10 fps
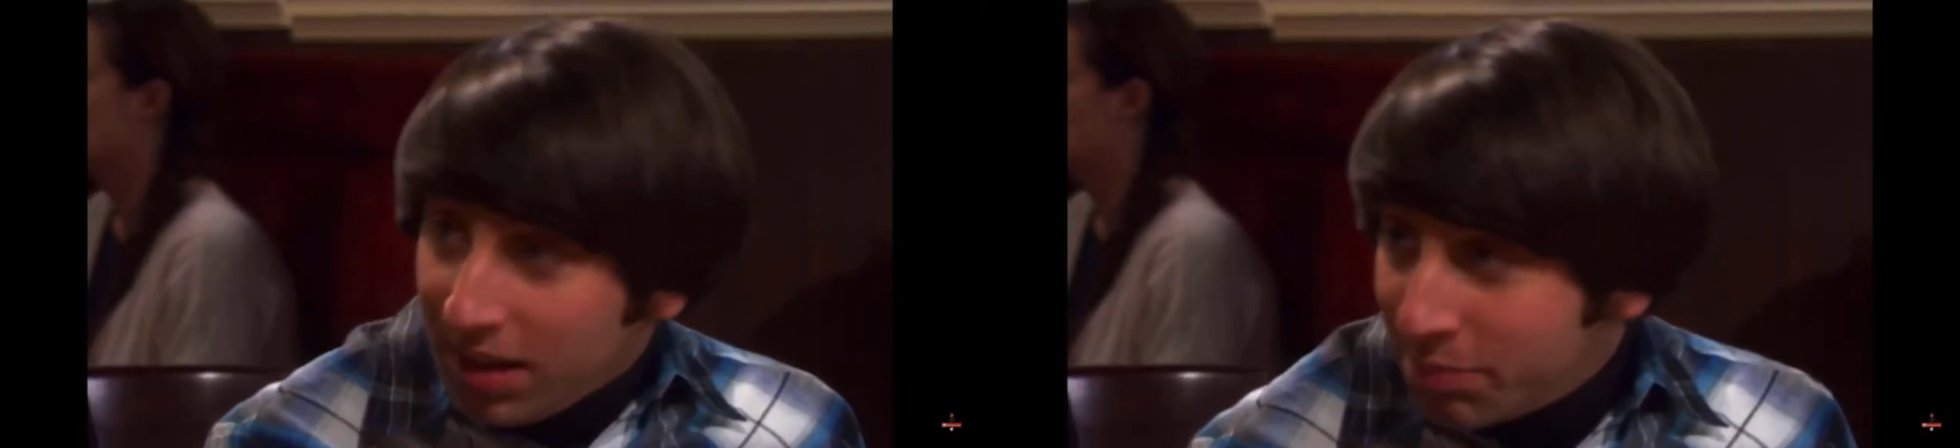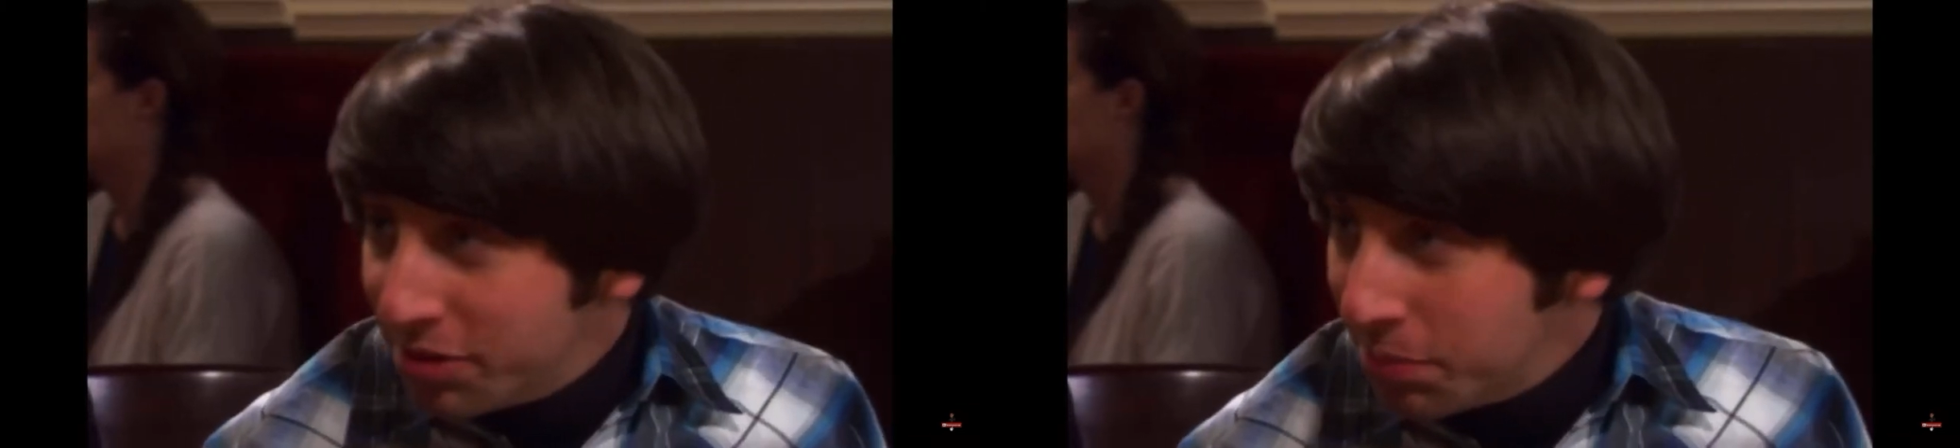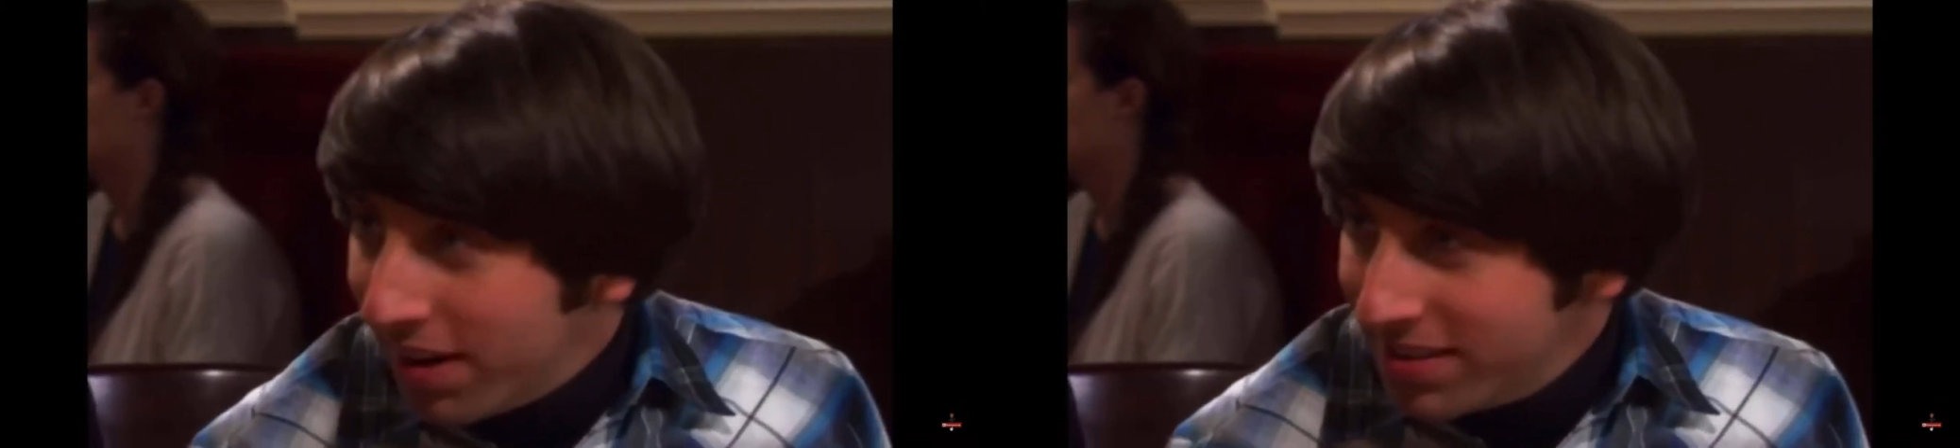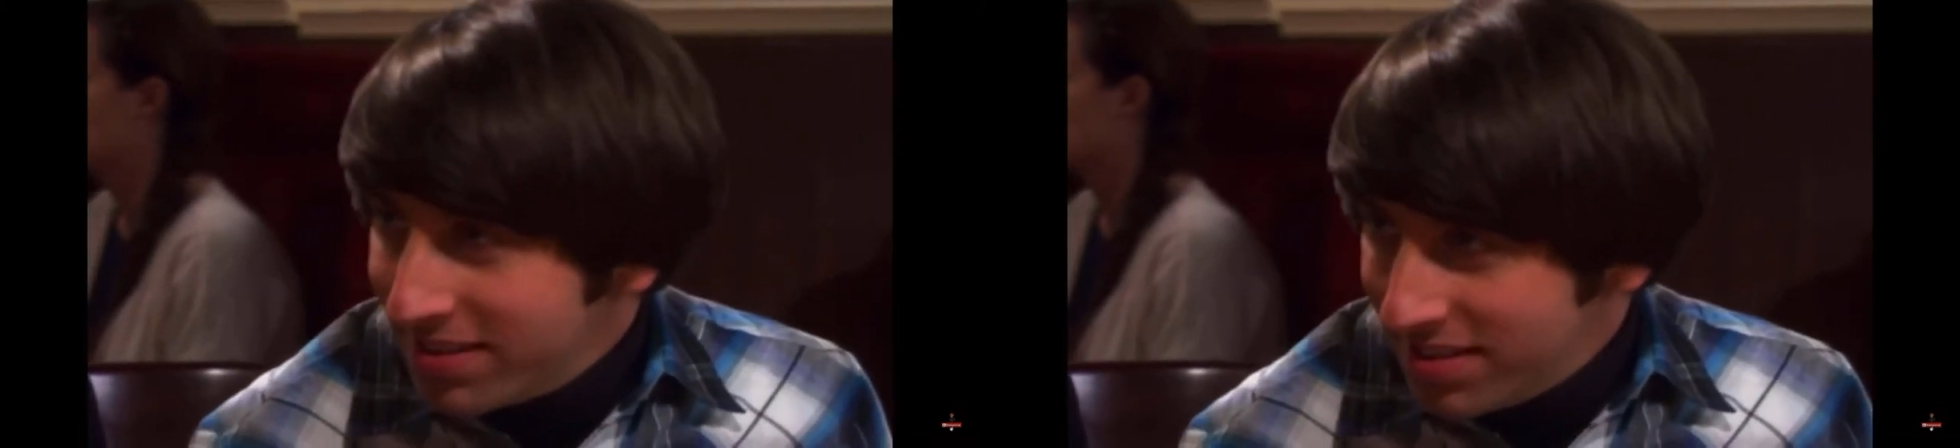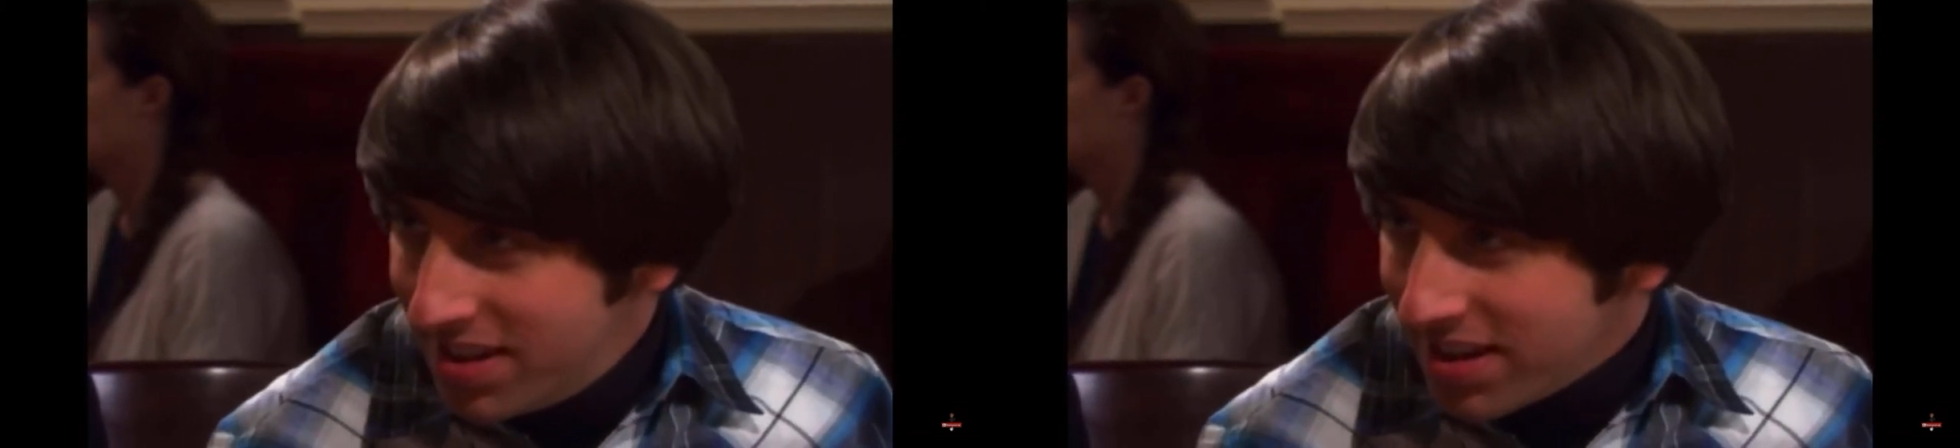I'm surprised
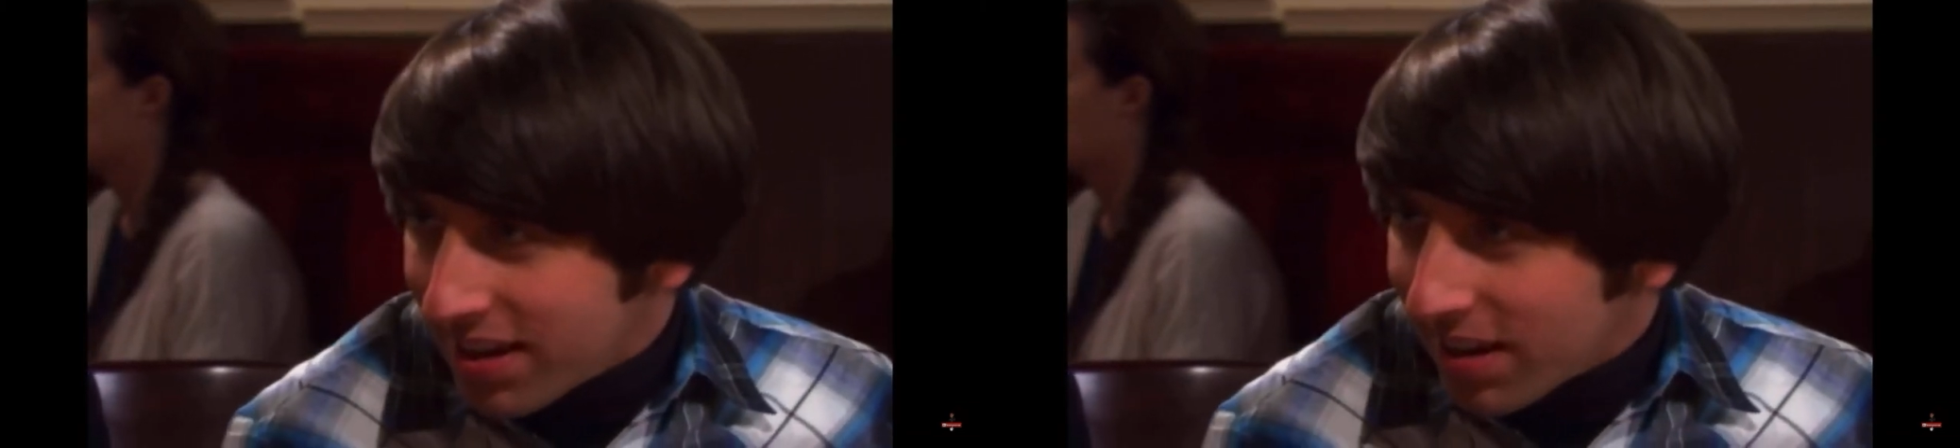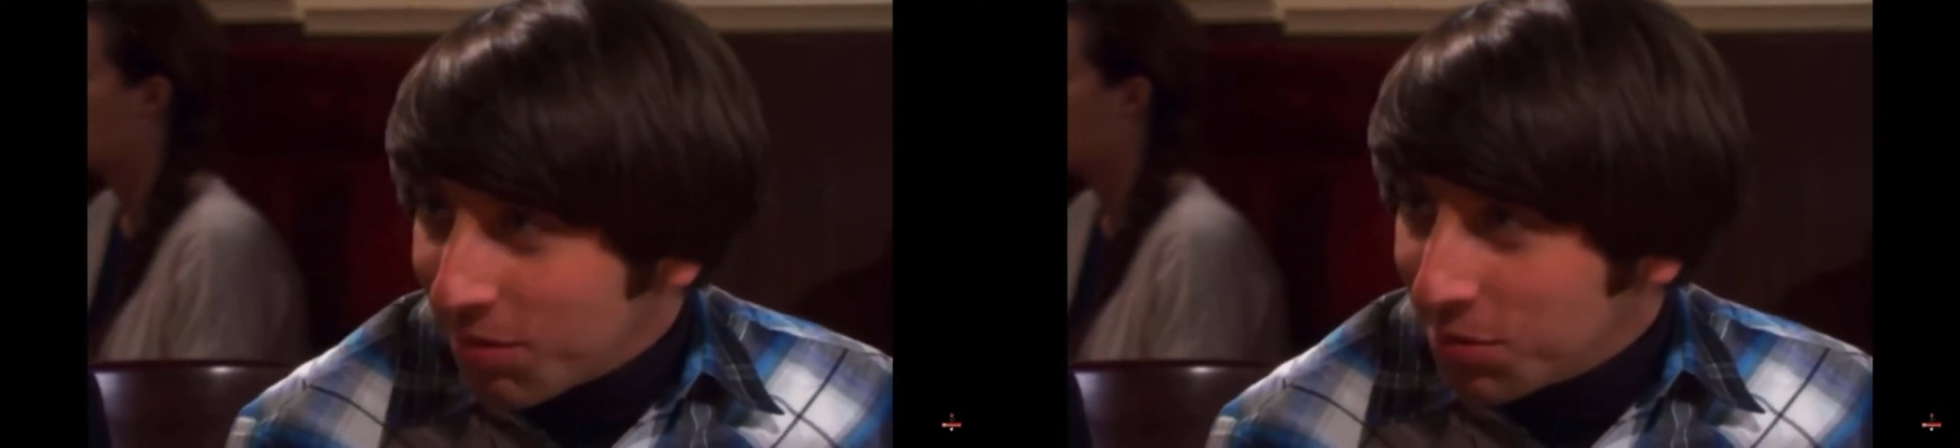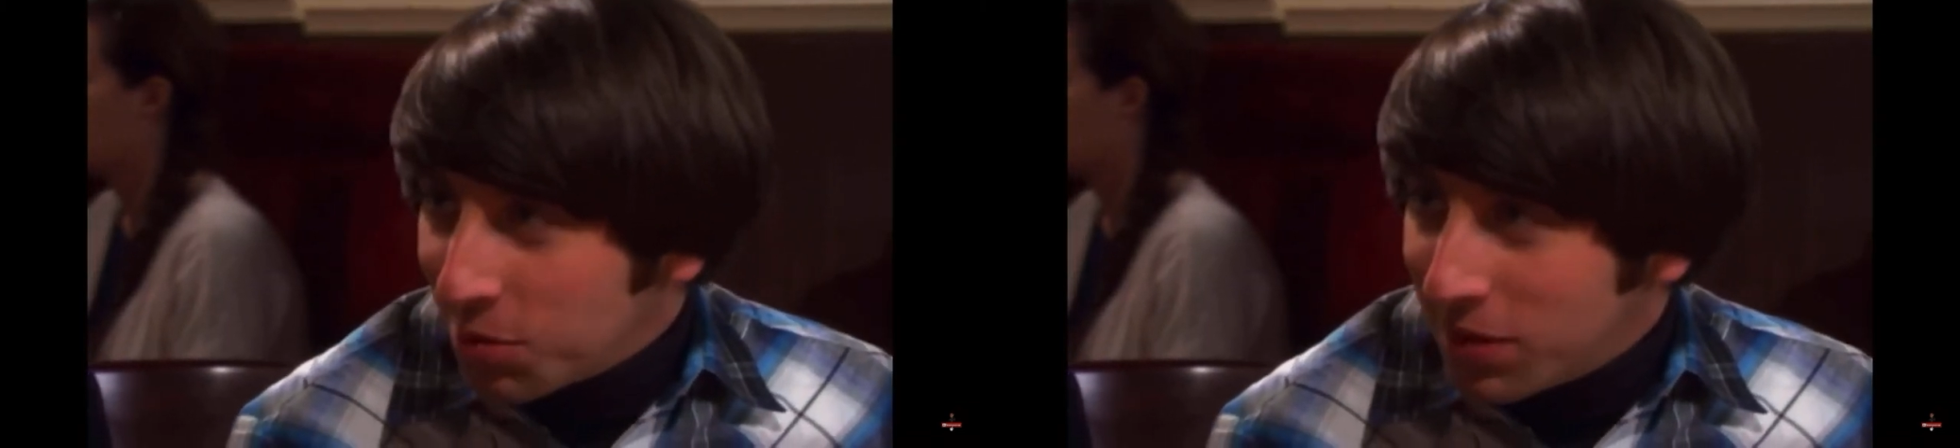to see you here after